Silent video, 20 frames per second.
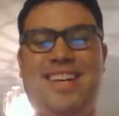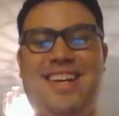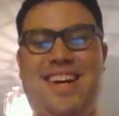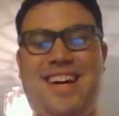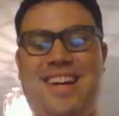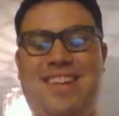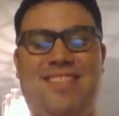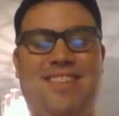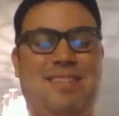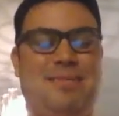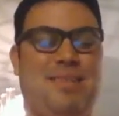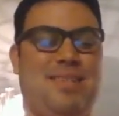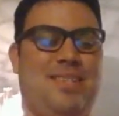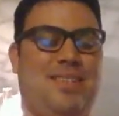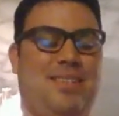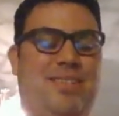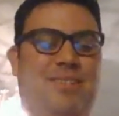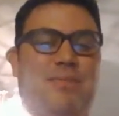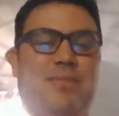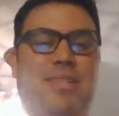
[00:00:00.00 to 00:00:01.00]
Halloween
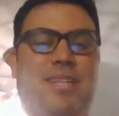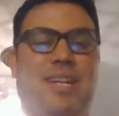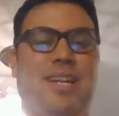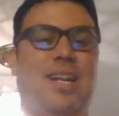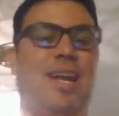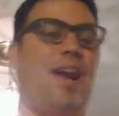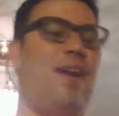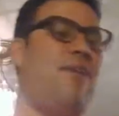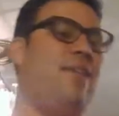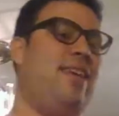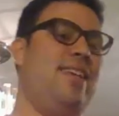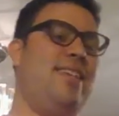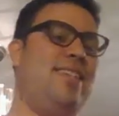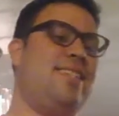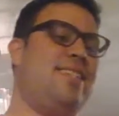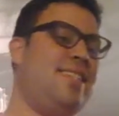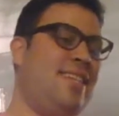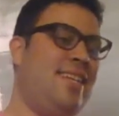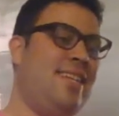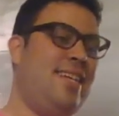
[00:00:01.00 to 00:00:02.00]
special, which was
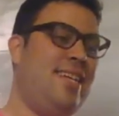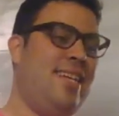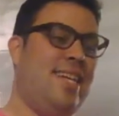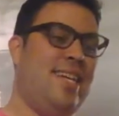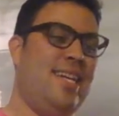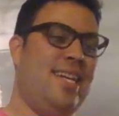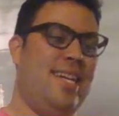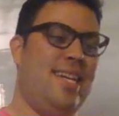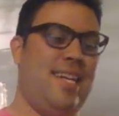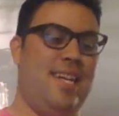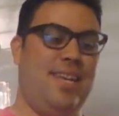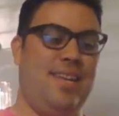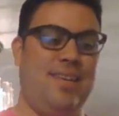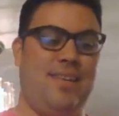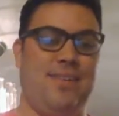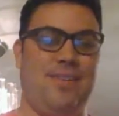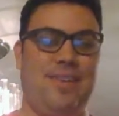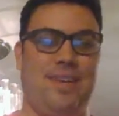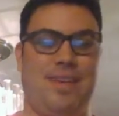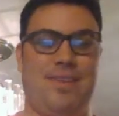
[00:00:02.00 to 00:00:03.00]
hilarious.
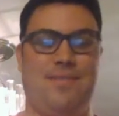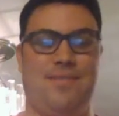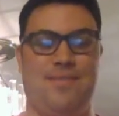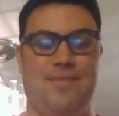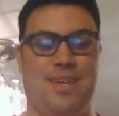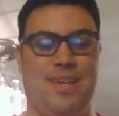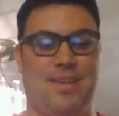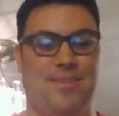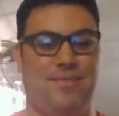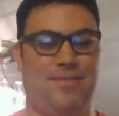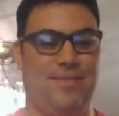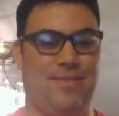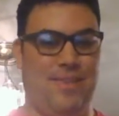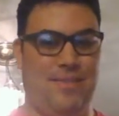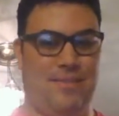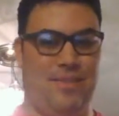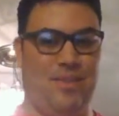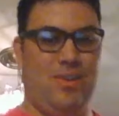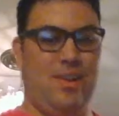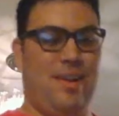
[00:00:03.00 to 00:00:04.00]

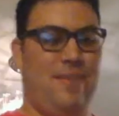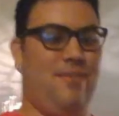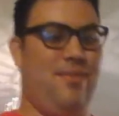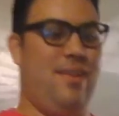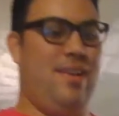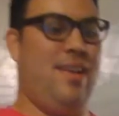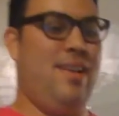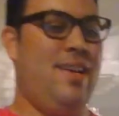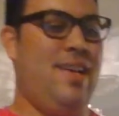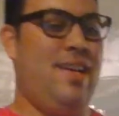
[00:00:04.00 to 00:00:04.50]
If you